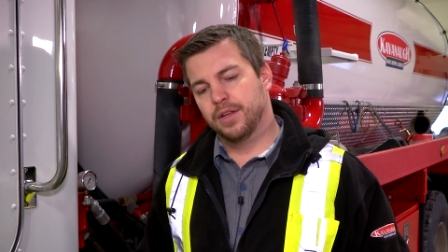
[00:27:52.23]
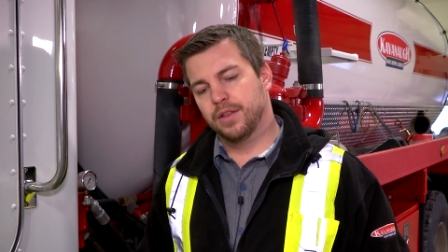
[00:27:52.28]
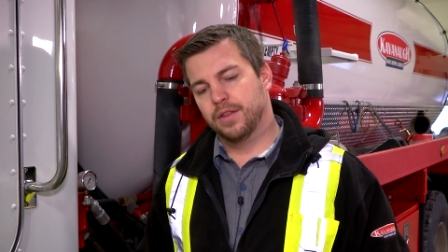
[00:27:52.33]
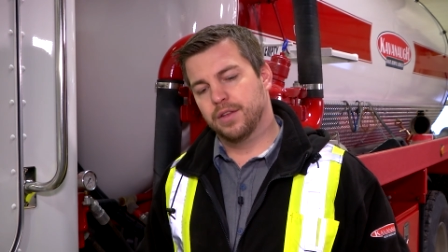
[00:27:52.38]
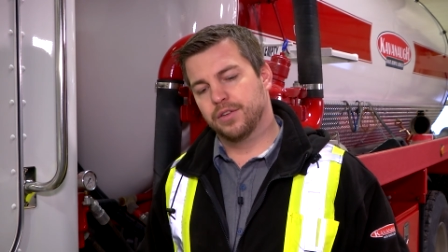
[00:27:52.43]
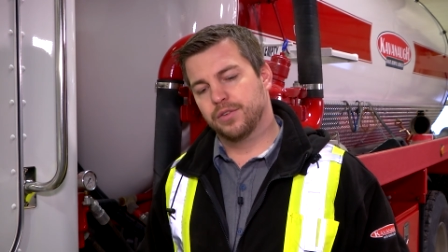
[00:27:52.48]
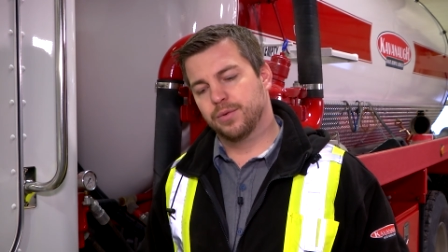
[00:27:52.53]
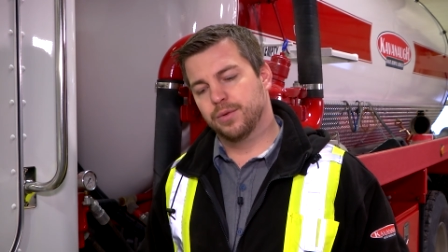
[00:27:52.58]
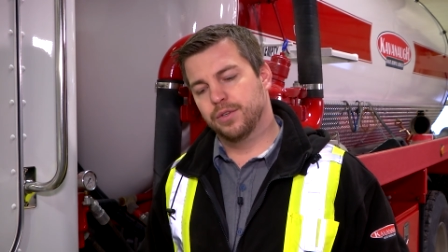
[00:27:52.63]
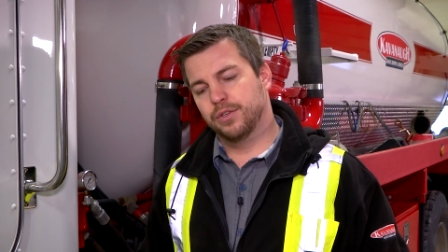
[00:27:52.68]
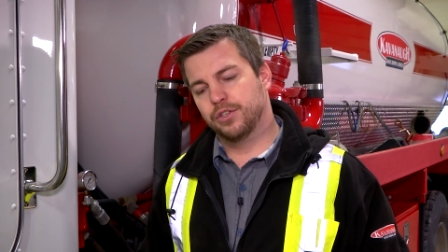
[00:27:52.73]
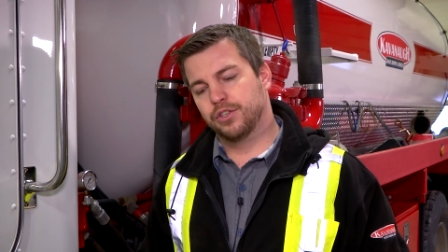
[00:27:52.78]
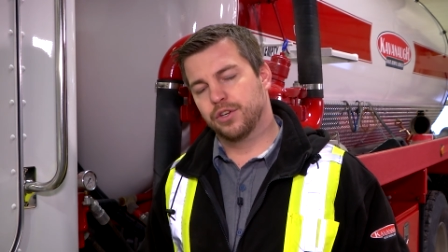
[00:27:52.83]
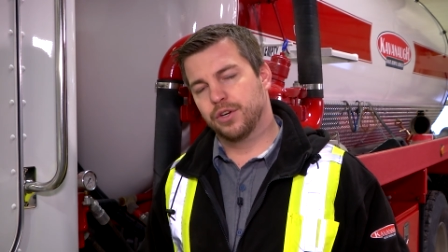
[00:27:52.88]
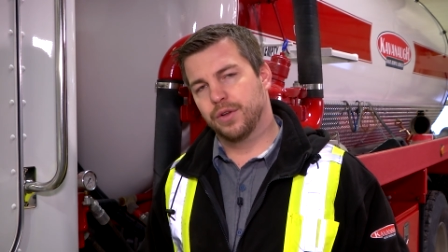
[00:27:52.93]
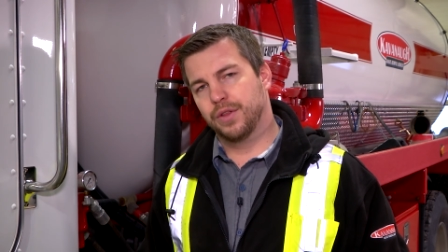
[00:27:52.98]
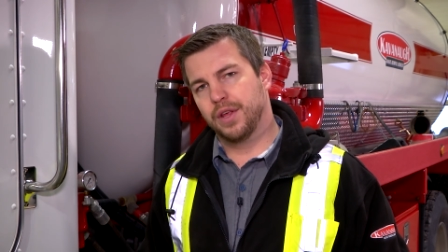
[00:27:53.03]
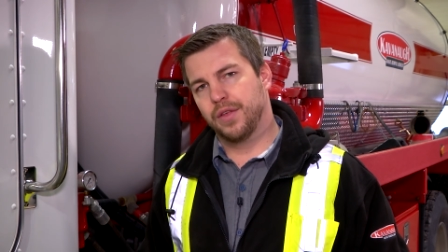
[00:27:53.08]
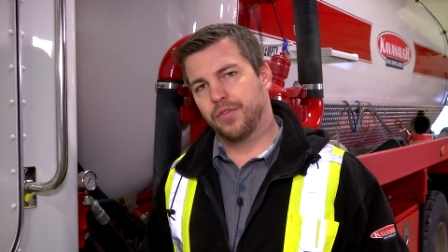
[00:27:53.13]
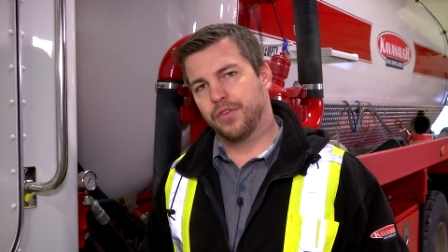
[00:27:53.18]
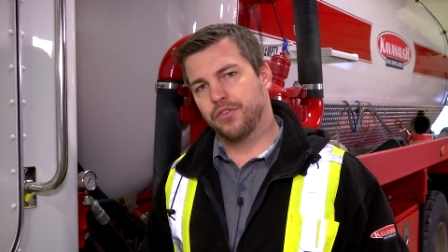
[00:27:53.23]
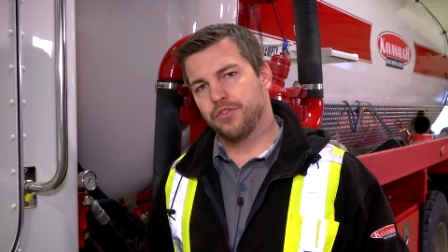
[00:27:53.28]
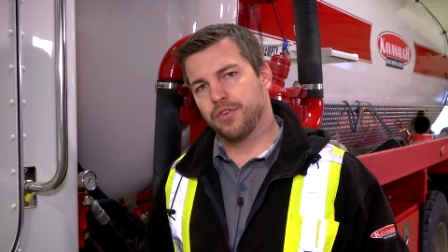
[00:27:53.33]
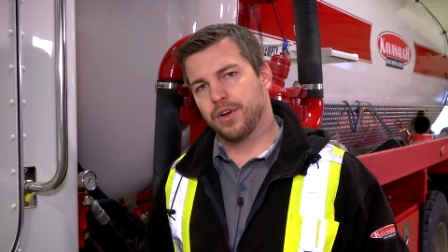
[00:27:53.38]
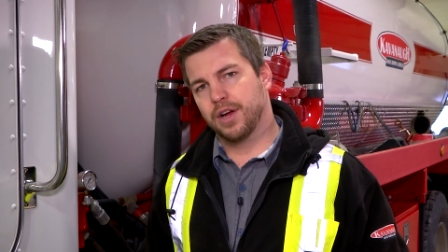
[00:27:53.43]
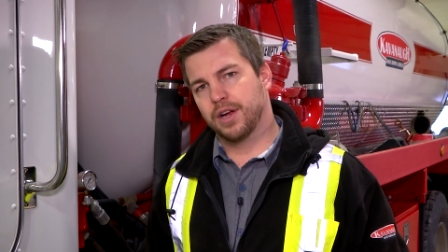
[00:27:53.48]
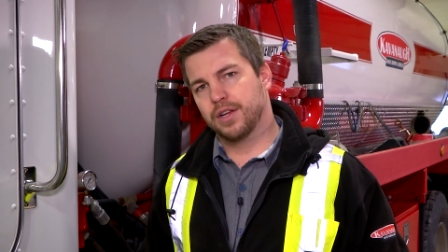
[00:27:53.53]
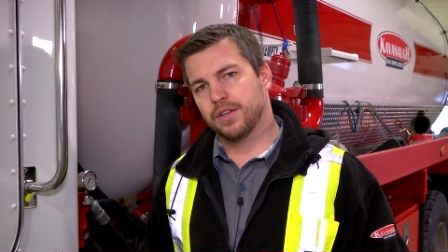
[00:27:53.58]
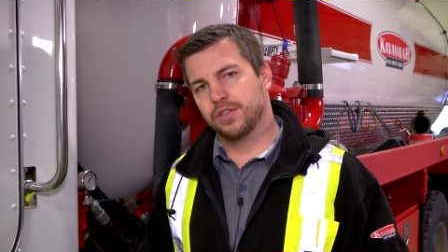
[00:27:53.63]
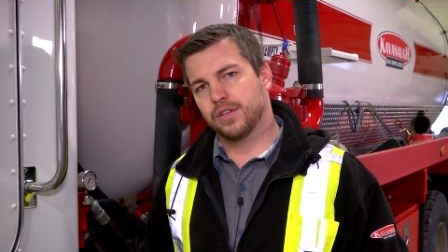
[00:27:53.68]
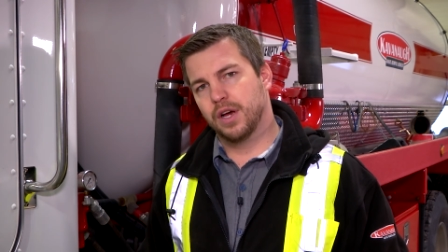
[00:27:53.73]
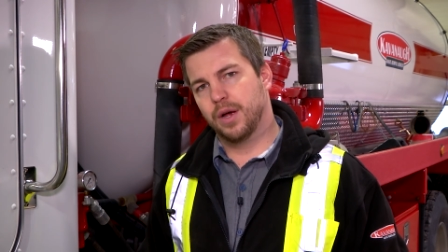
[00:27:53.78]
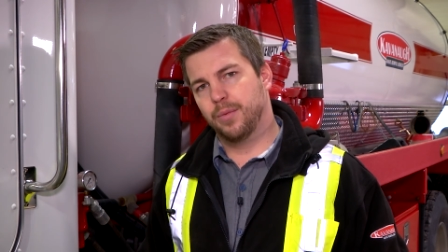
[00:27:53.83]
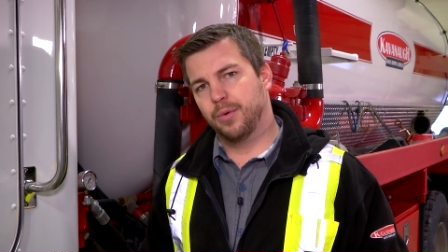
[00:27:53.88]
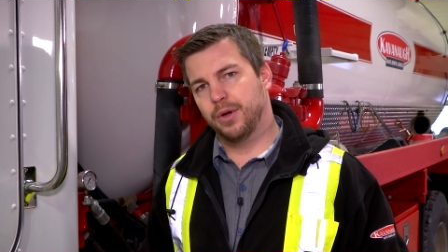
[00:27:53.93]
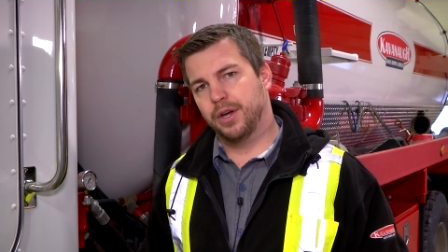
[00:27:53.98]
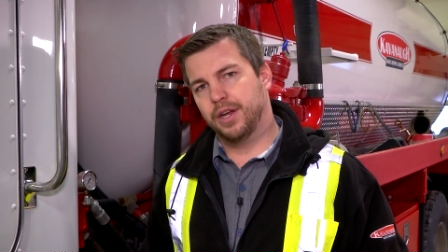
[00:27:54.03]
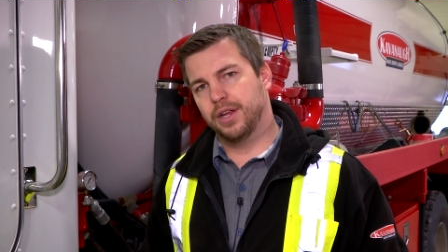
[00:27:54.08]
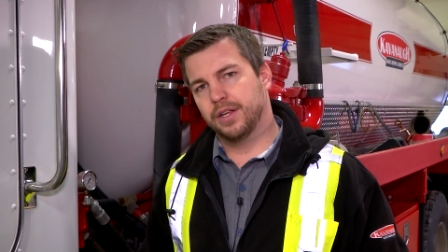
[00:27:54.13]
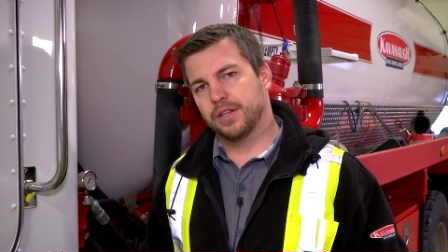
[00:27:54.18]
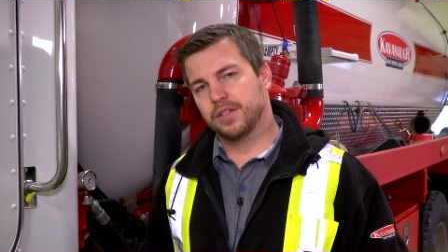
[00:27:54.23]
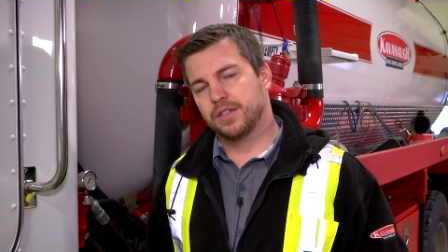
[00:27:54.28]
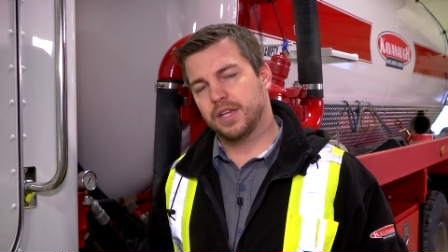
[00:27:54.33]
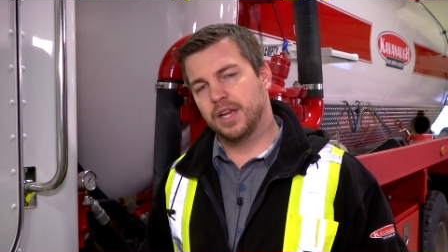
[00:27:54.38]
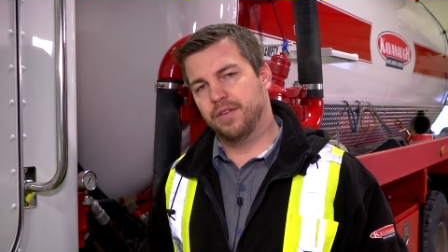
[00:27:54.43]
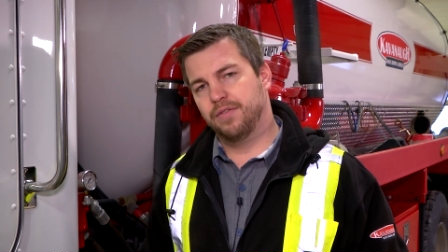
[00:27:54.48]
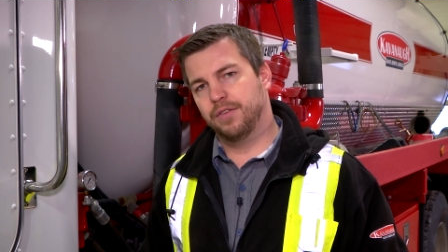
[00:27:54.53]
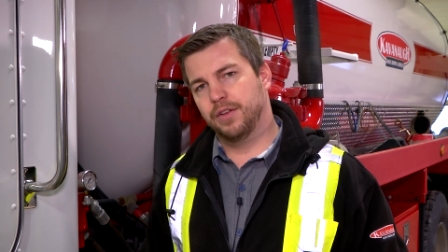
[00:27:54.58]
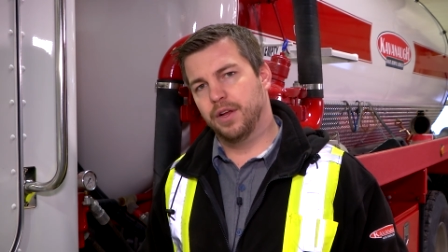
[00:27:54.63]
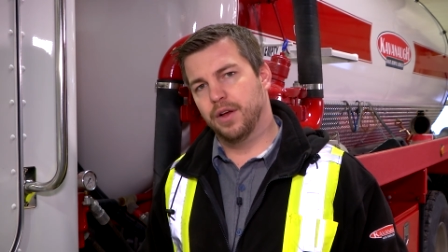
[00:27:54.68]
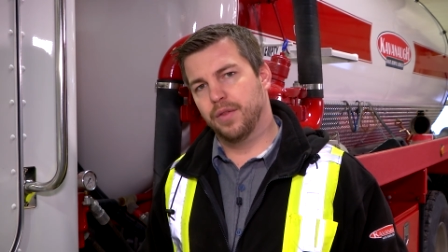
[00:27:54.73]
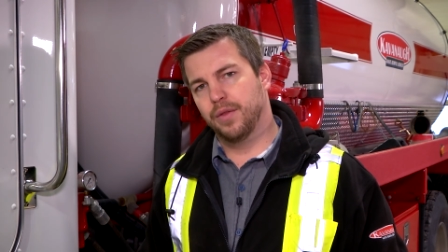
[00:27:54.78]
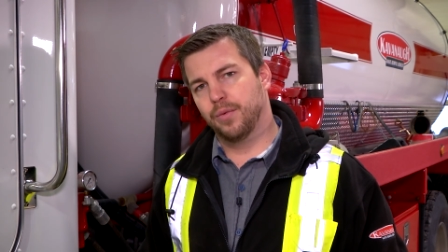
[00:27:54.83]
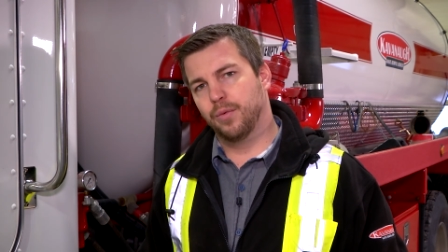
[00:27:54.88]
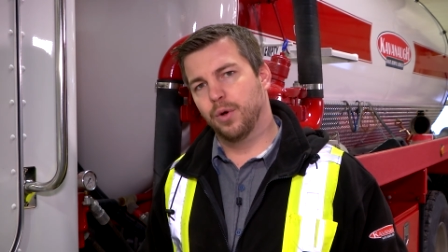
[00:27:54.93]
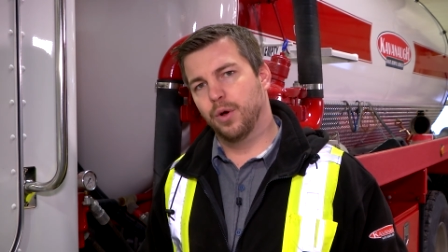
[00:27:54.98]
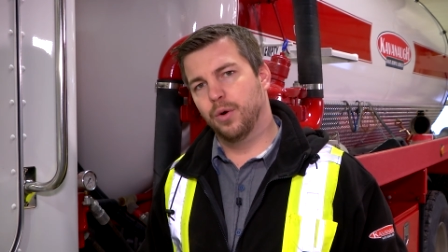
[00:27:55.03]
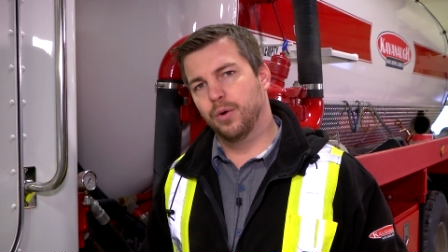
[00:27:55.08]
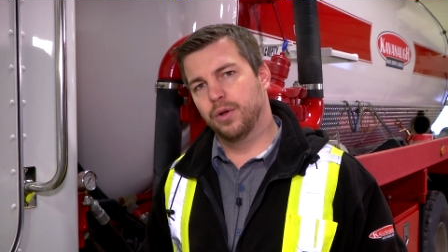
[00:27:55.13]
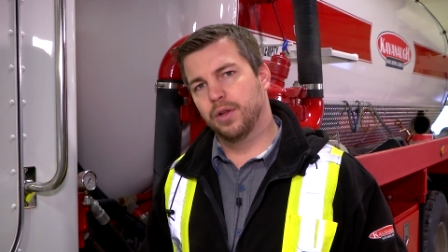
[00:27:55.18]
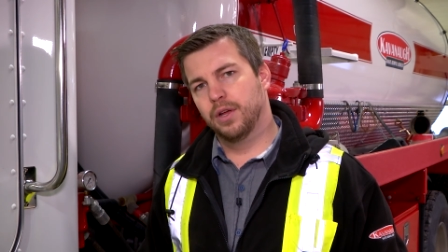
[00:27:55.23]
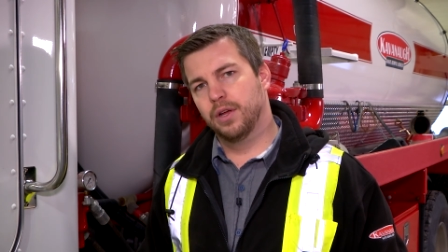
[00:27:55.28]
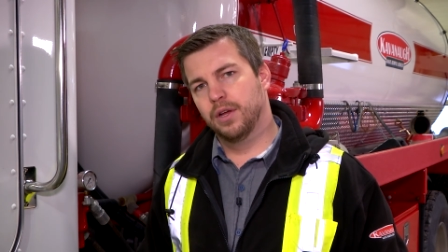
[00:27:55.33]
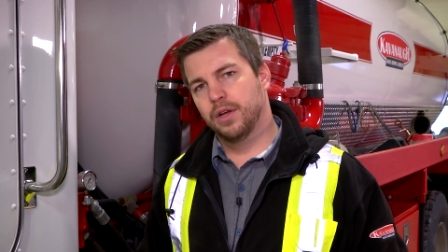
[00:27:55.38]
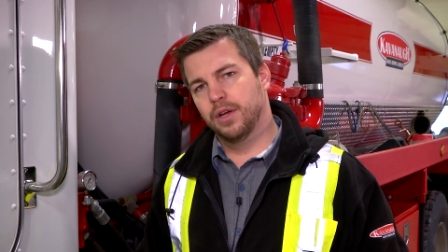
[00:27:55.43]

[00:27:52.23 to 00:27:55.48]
This will ensure that the truck is operating safely on the road,